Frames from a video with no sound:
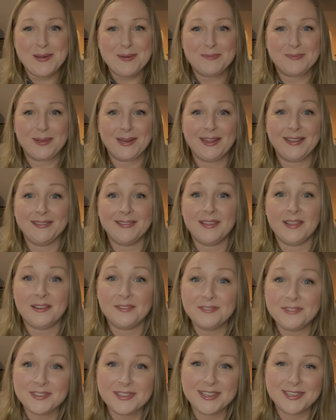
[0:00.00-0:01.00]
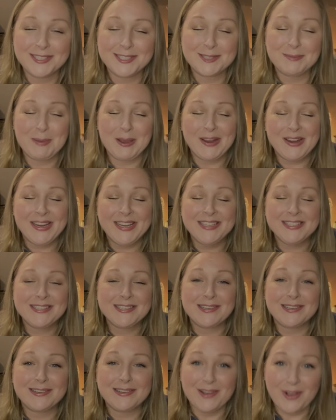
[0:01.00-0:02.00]
but I loved the experience
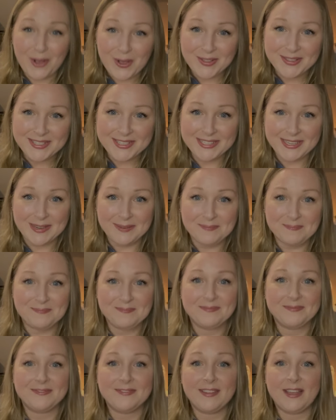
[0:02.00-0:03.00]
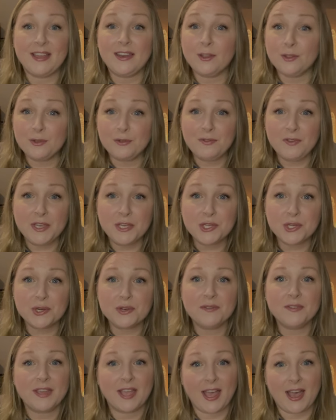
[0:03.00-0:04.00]
all the same. Another feature
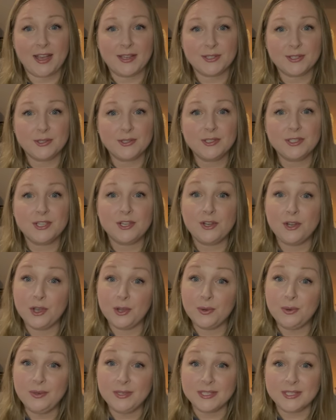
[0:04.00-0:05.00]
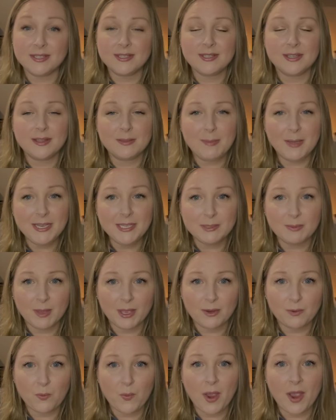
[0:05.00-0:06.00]
of the castle to note is in the
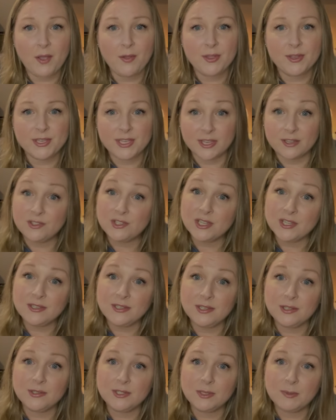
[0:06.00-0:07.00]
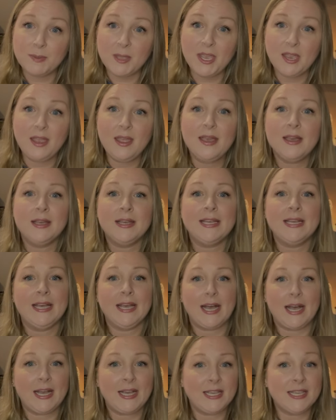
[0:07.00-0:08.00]
basement, where the dungeons used to be.
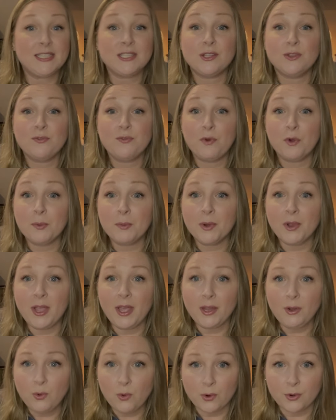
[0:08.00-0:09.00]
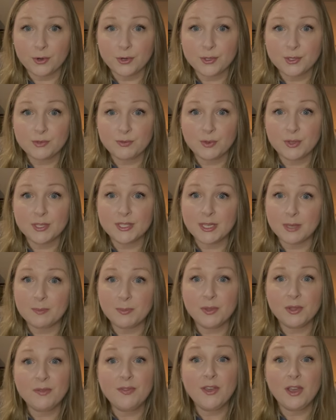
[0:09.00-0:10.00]
Uh, it's the former headquarters for the
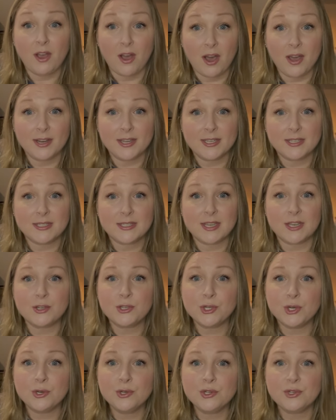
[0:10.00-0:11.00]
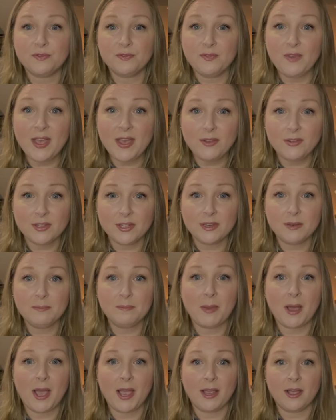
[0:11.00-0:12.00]
Temple of the Goddess, a church founded
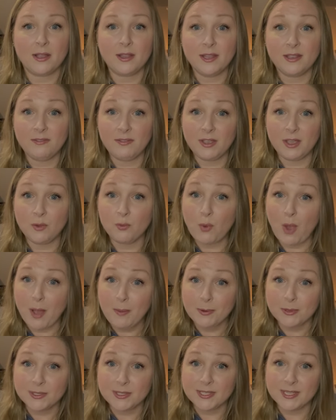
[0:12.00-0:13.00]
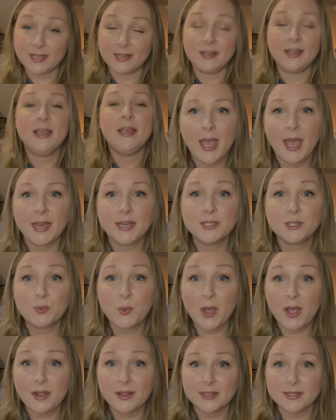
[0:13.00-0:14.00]
by Olivia Robertson, and as
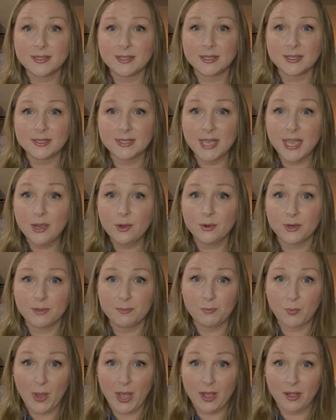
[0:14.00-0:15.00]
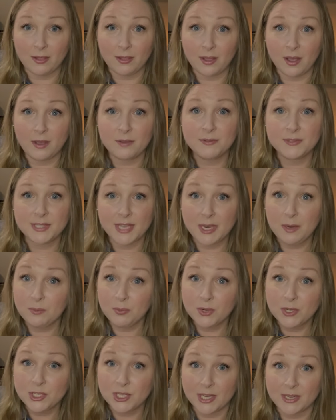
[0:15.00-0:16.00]
well as the sacred well of St.
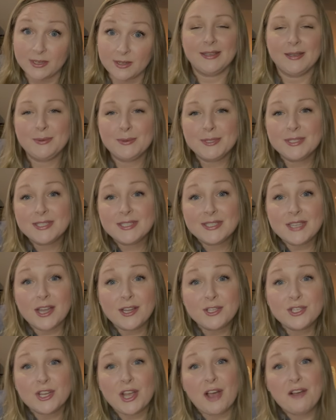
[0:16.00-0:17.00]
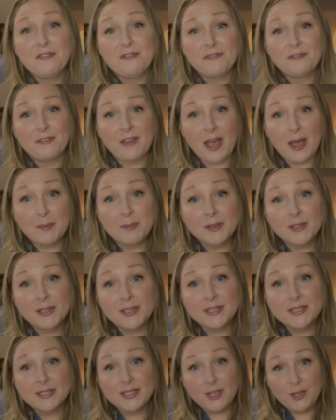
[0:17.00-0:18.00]
Bridget. It was such a
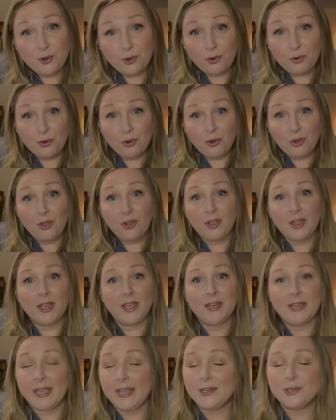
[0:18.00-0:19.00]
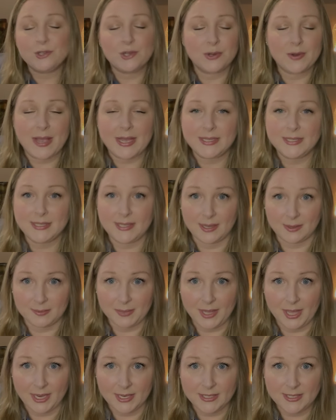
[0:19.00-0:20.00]
fabulously cool and interesting
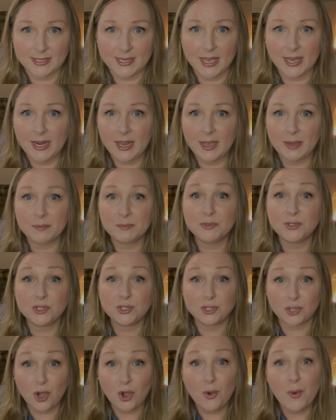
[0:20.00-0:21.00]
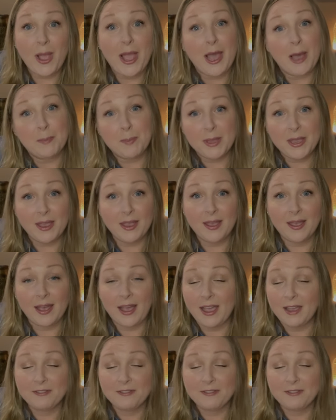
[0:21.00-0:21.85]
place, and I am so happy I